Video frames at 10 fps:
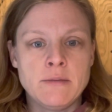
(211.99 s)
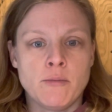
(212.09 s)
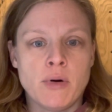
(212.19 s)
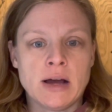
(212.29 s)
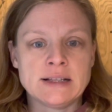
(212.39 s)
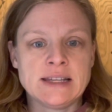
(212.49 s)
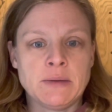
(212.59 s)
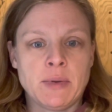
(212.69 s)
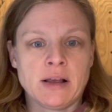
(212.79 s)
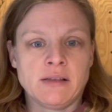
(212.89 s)
but
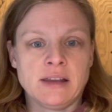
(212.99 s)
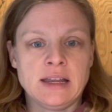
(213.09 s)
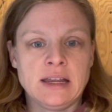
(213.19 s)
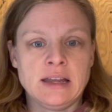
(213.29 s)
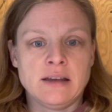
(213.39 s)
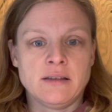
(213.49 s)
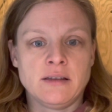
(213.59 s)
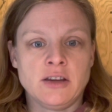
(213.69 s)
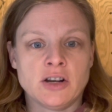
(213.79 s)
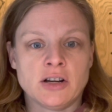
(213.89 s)
typically
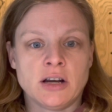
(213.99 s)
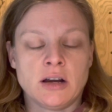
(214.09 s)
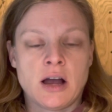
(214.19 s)
your